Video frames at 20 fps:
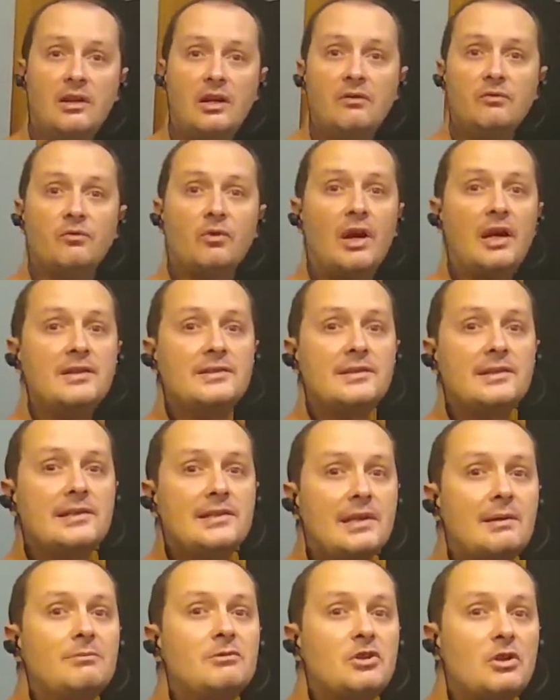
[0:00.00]
give rise to
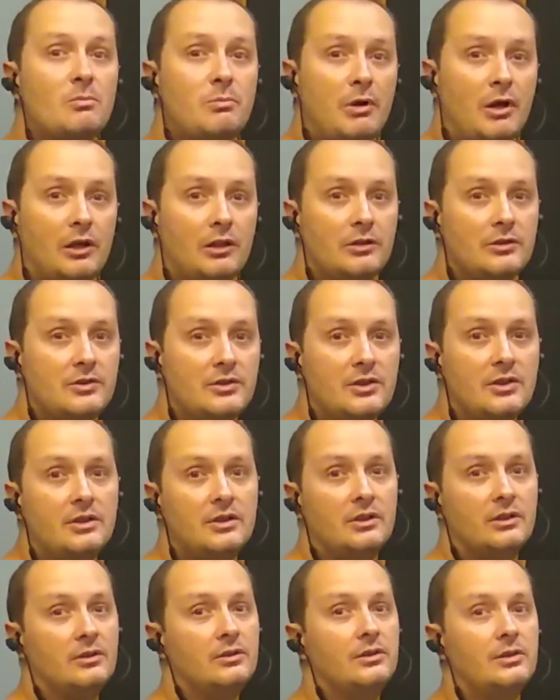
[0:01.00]
the same
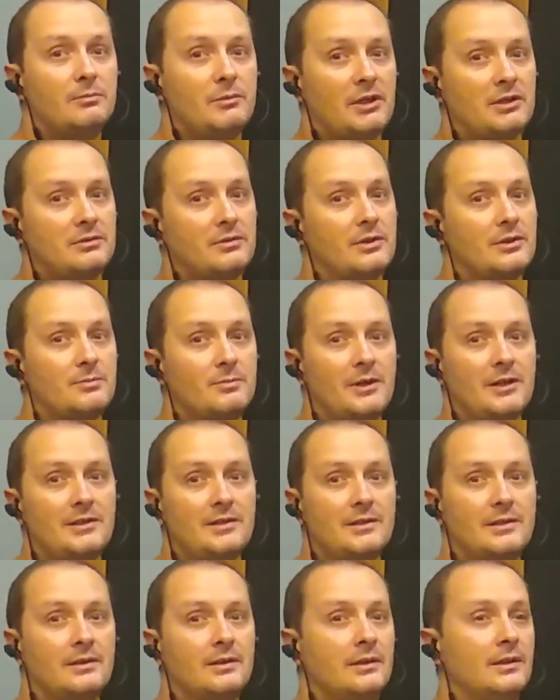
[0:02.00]
topology on the metric
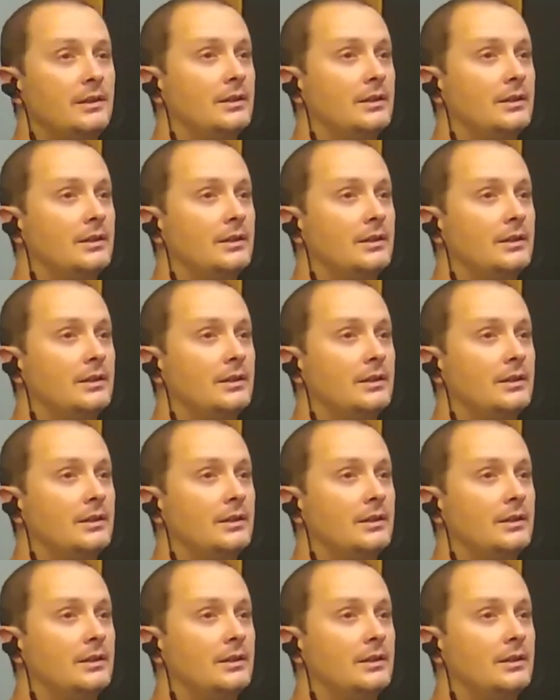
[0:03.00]
space.